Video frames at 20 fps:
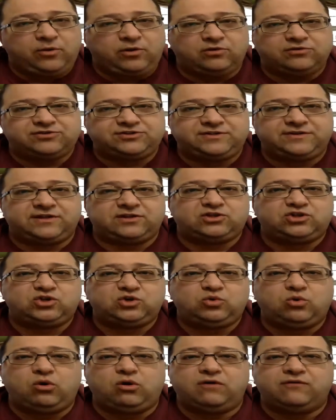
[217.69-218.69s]
We don't see that
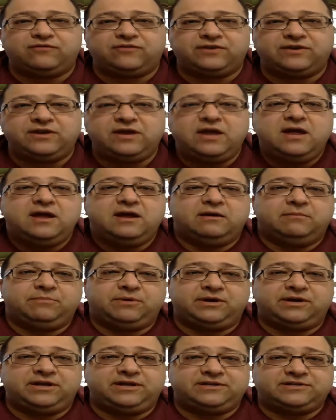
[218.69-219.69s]
too often,
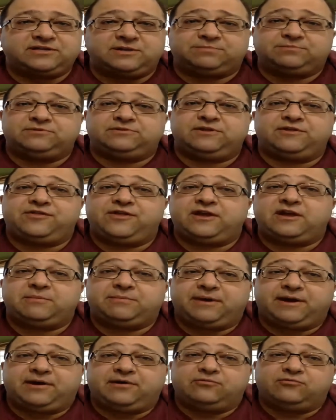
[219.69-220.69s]
but it is something to think
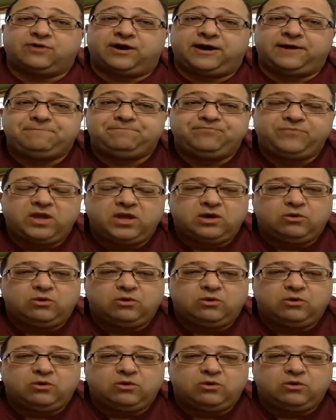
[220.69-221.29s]
about, right?